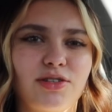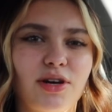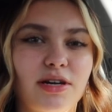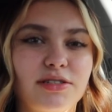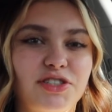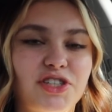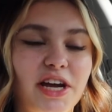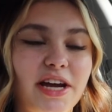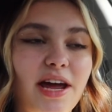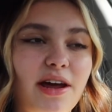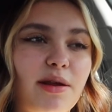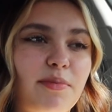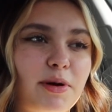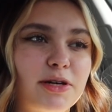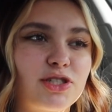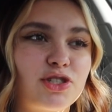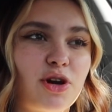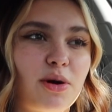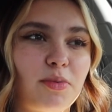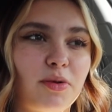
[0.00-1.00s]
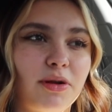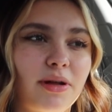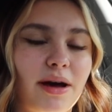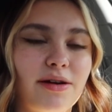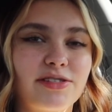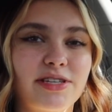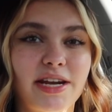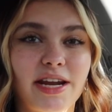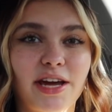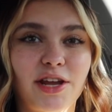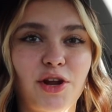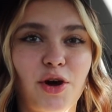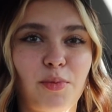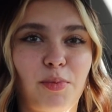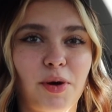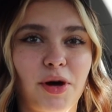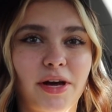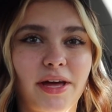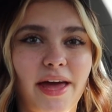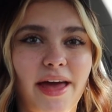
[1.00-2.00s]
so I was checking out a Barnes & Noble. I was getting a
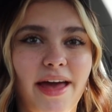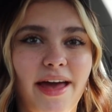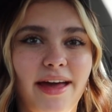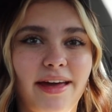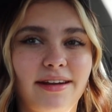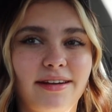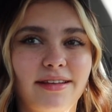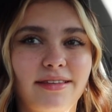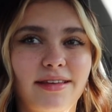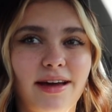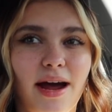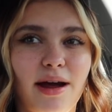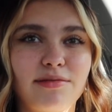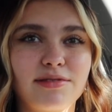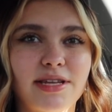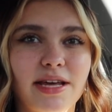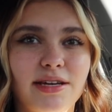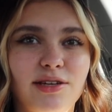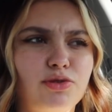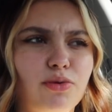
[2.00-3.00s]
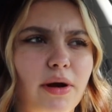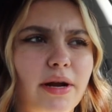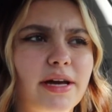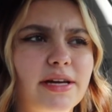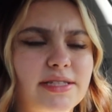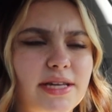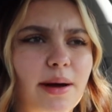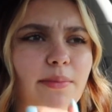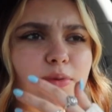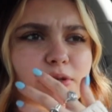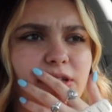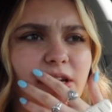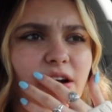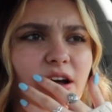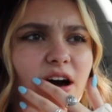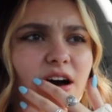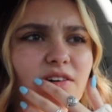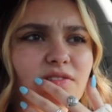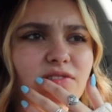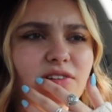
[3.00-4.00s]
notebook and the guy was like, do you want to get 10%
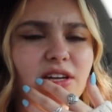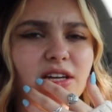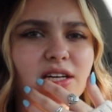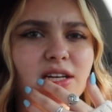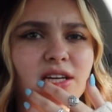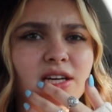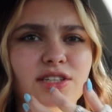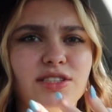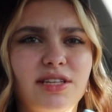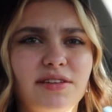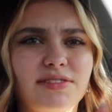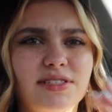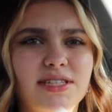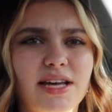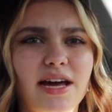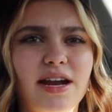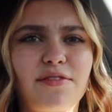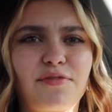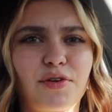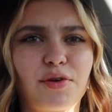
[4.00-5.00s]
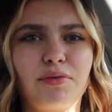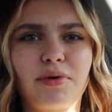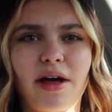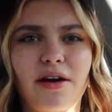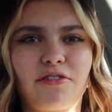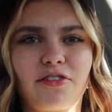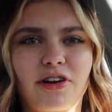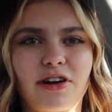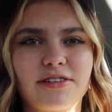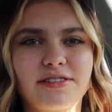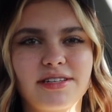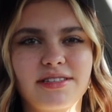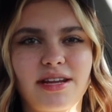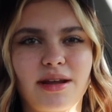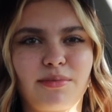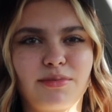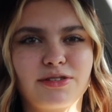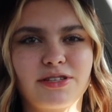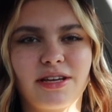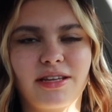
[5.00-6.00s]
off? Like, you just have to sign up for whatever. And I was like,
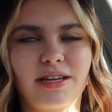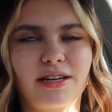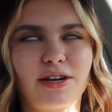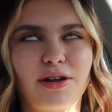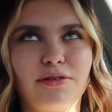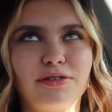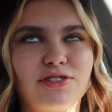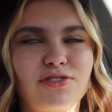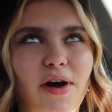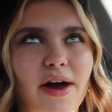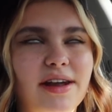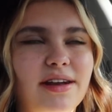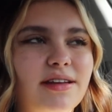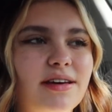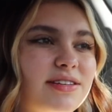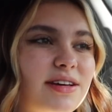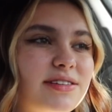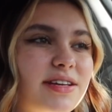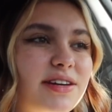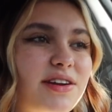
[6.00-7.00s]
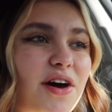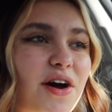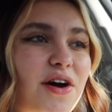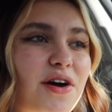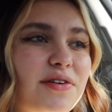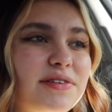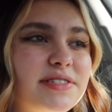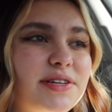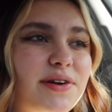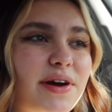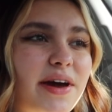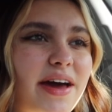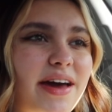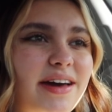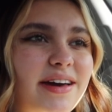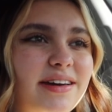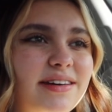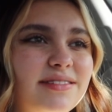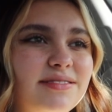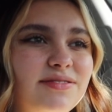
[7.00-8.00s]
10%? Like, no, it's fine. So I was like, no, it's
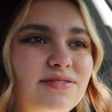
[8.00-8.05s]
okay.